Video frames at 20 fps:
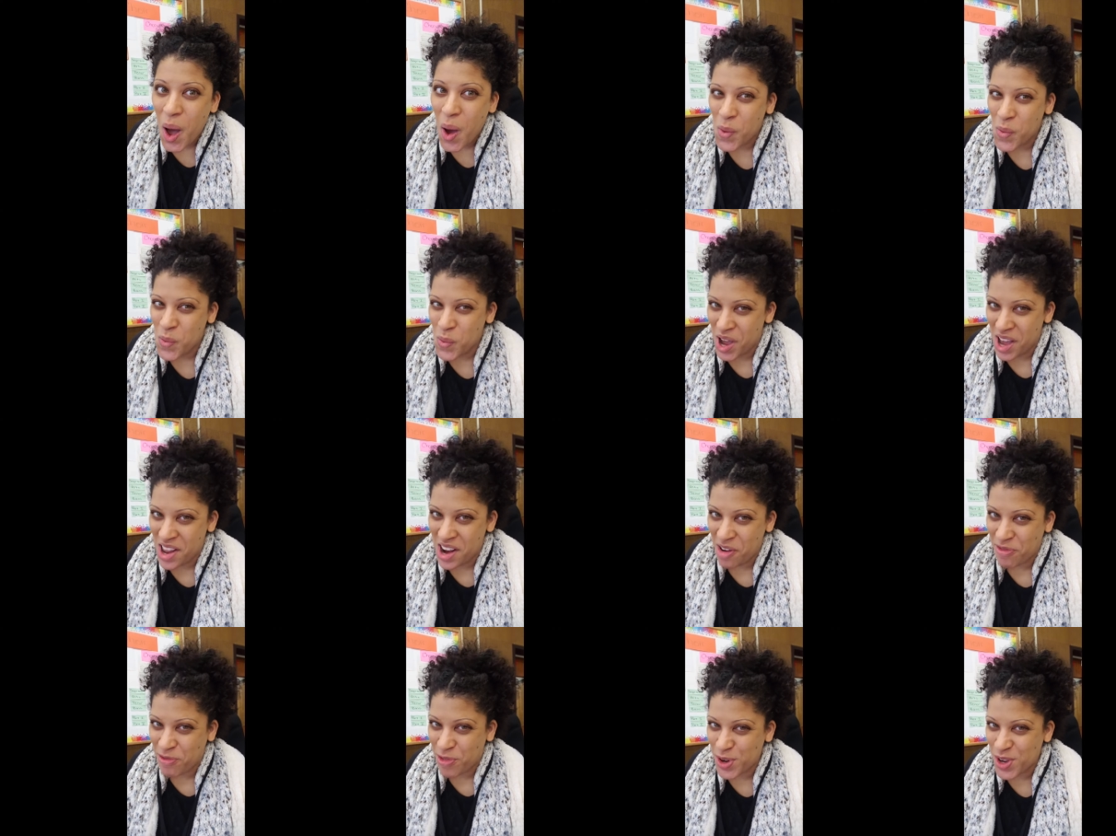What
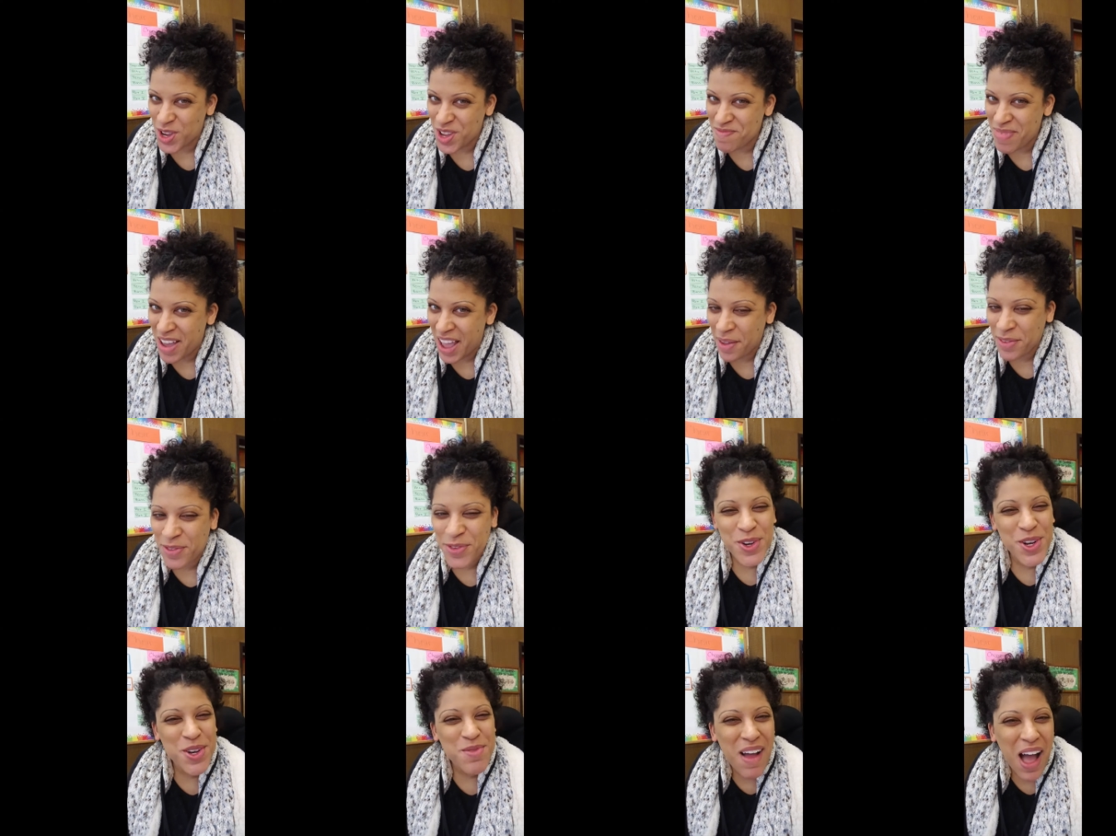up, Frugal Babes,
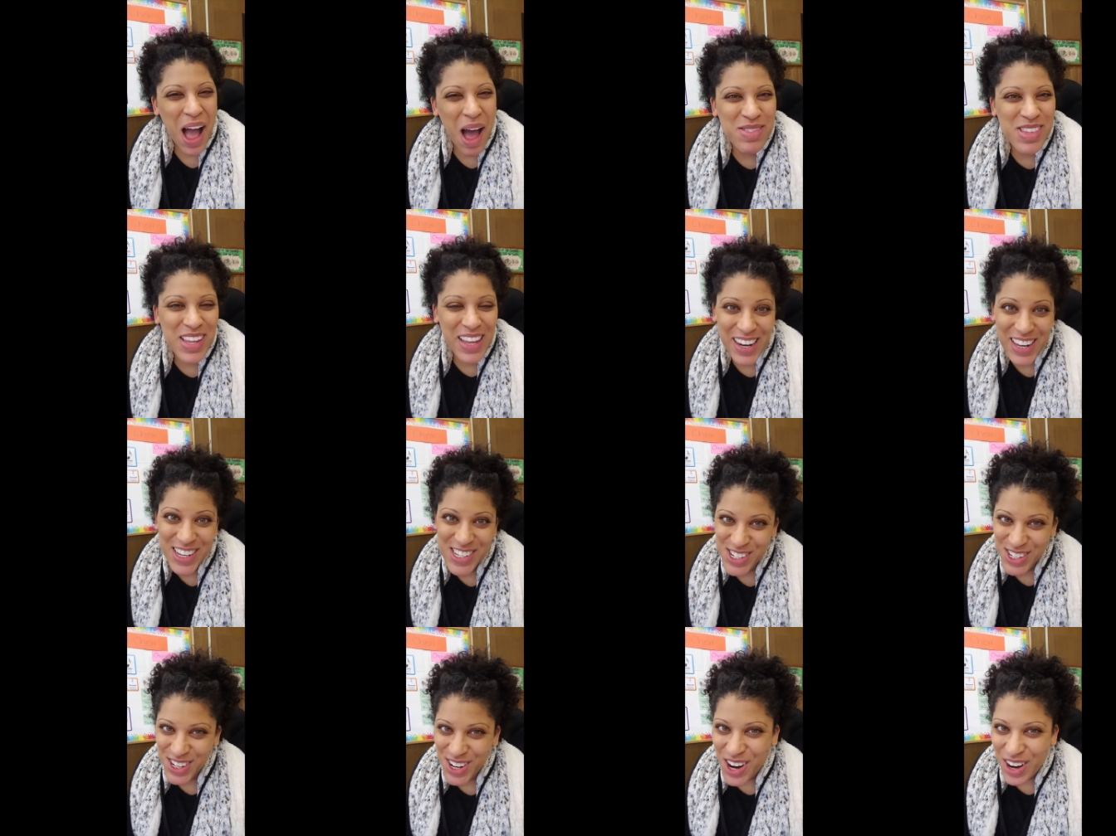Frugal Bobs? It is
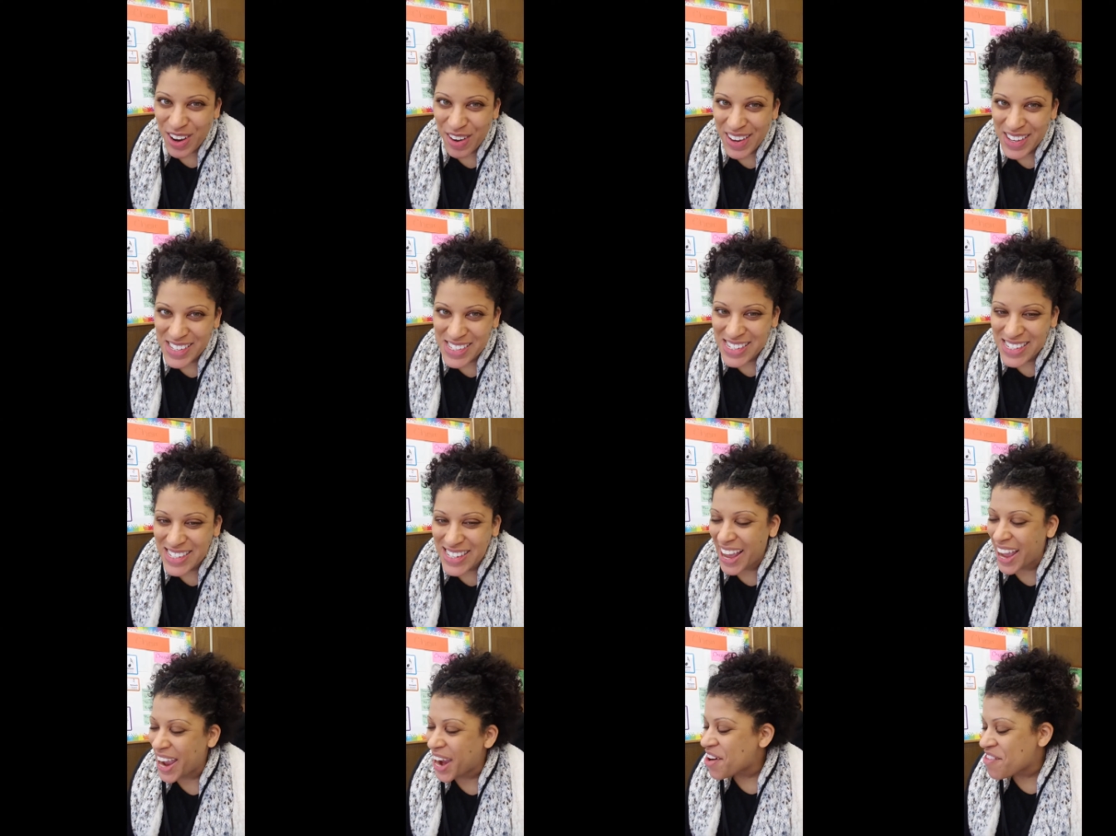your girl,
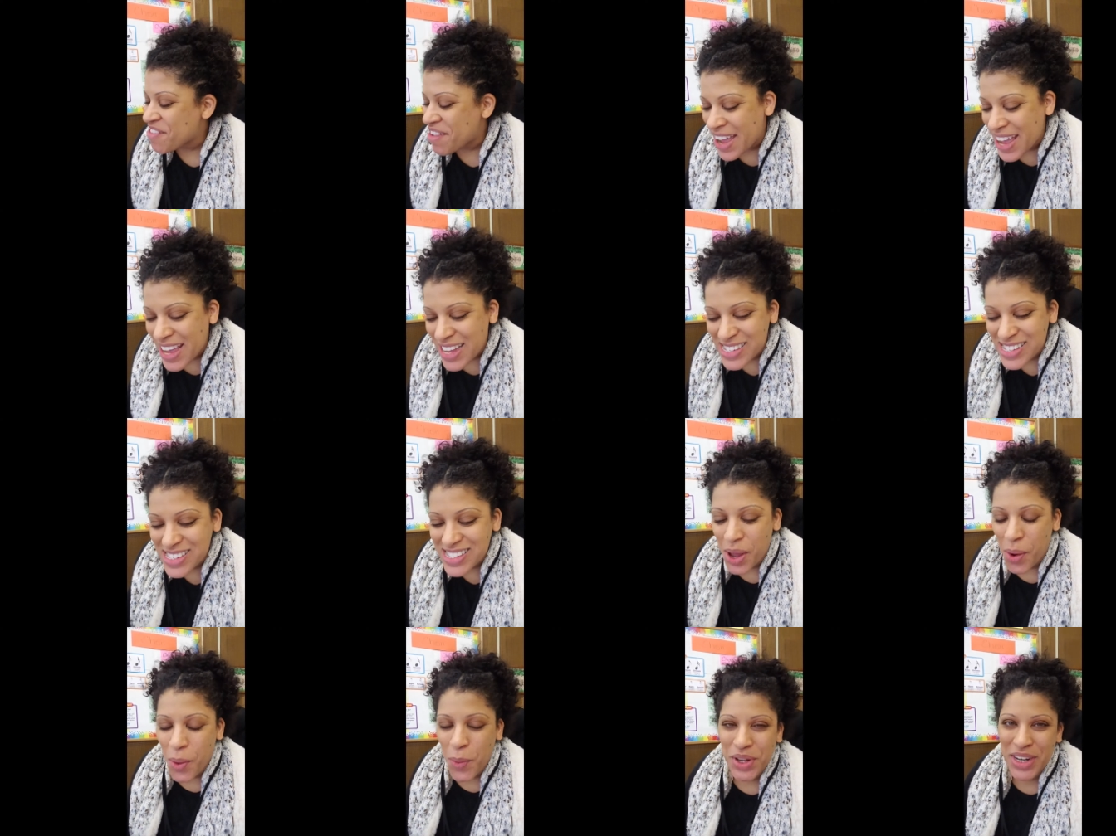Krazykerins.
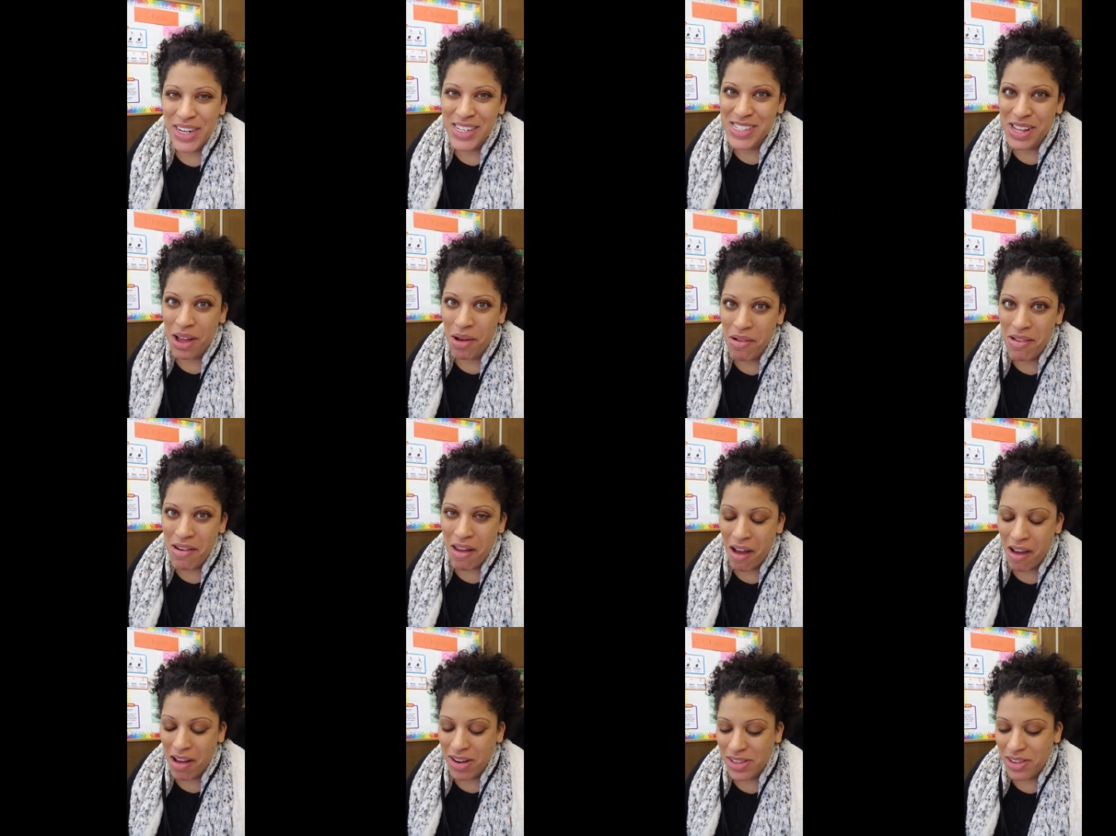What is going
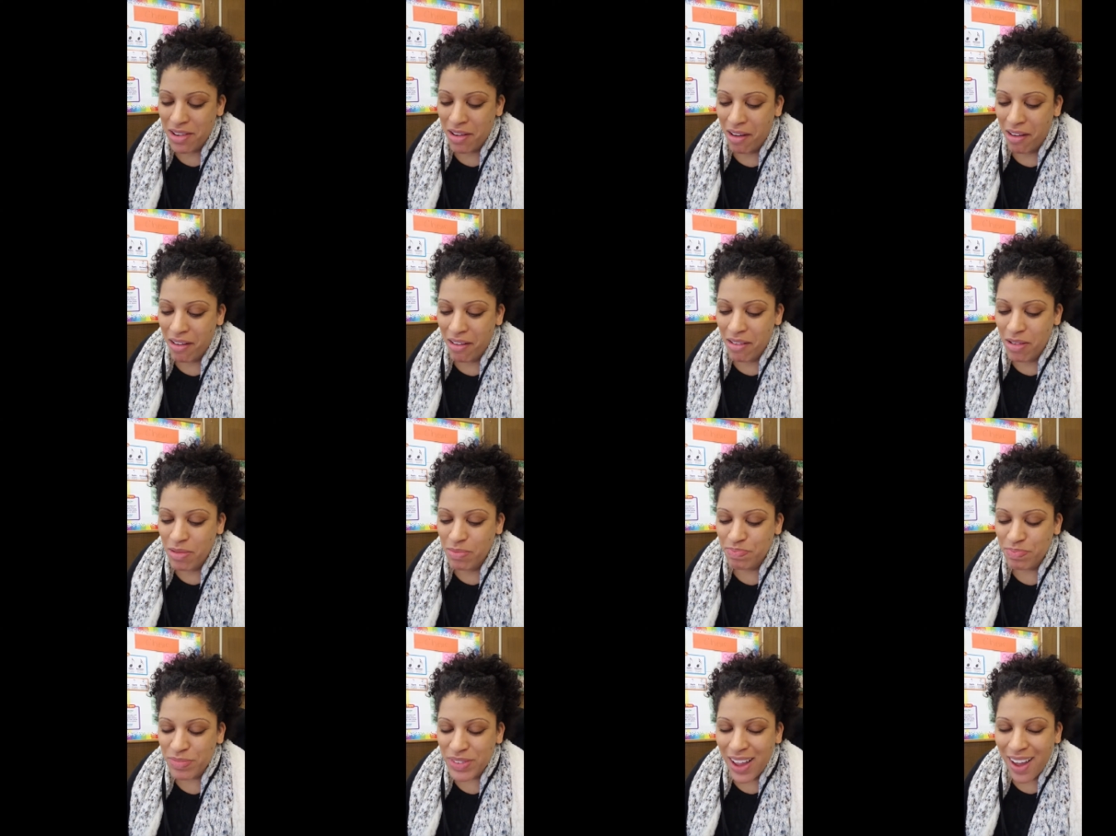on, y'all?